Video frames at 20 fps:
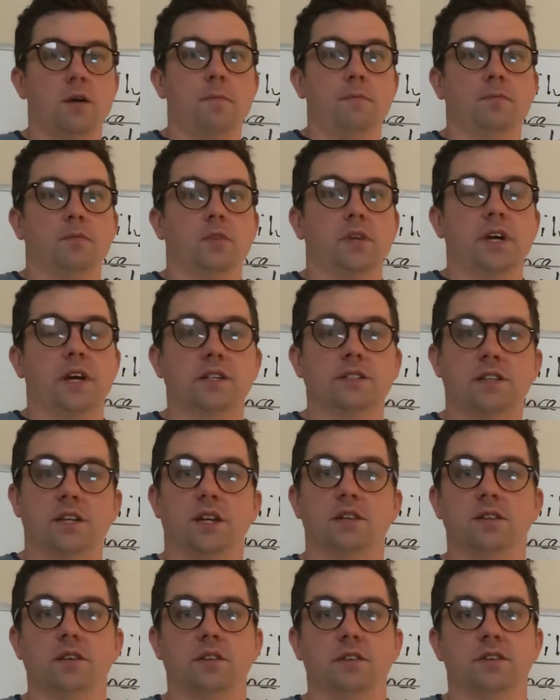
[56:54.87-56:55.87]
like I said,
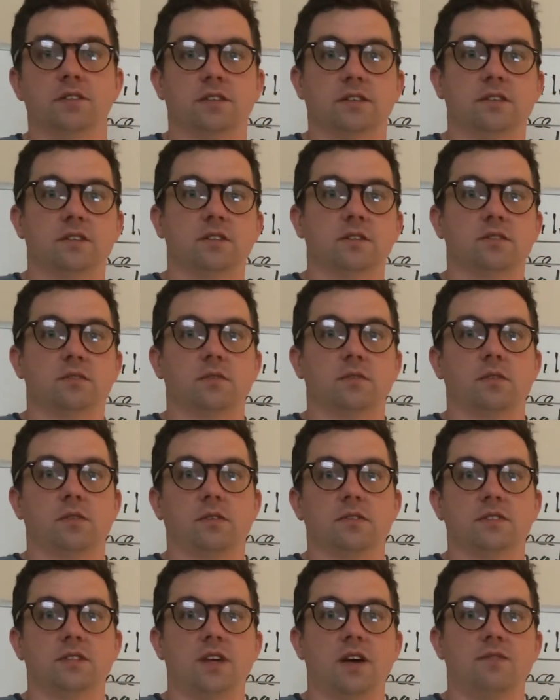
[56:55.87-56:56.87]
until the 60s
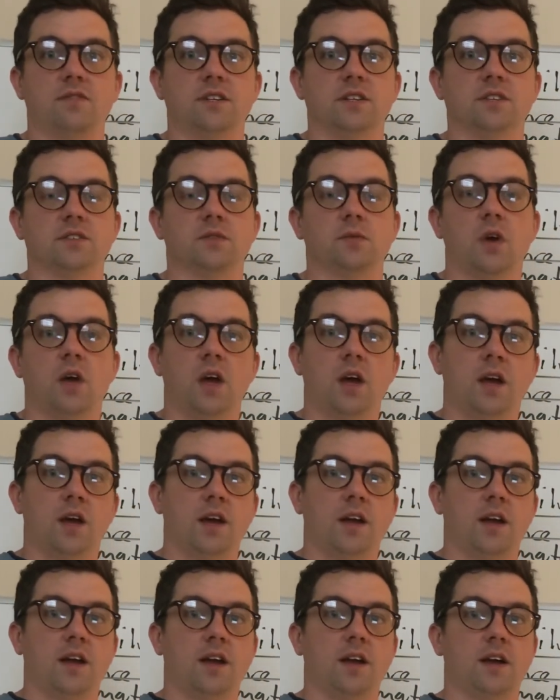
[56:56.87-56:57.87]
and 70s.
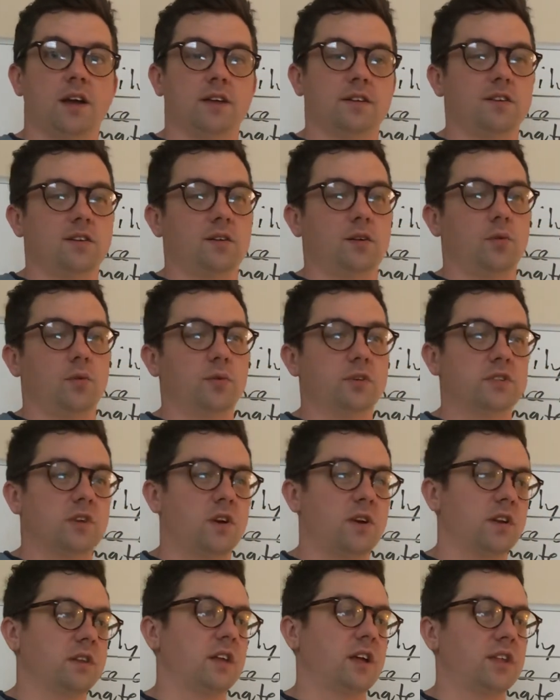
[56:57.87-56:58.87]
We
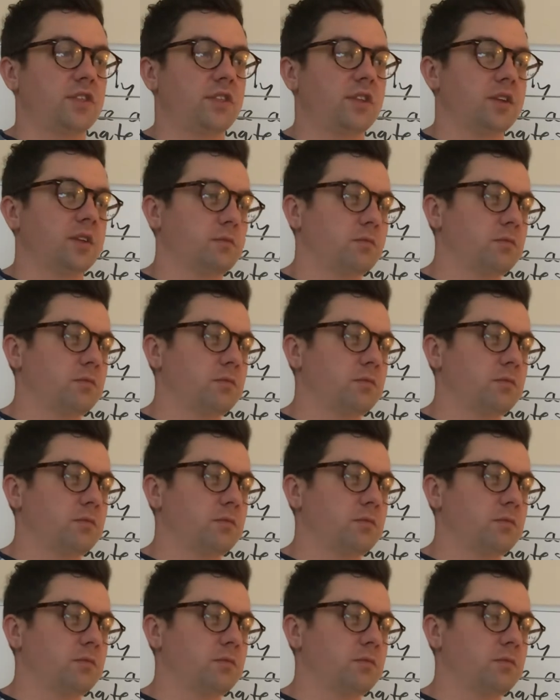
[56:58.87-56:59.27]
started, I think,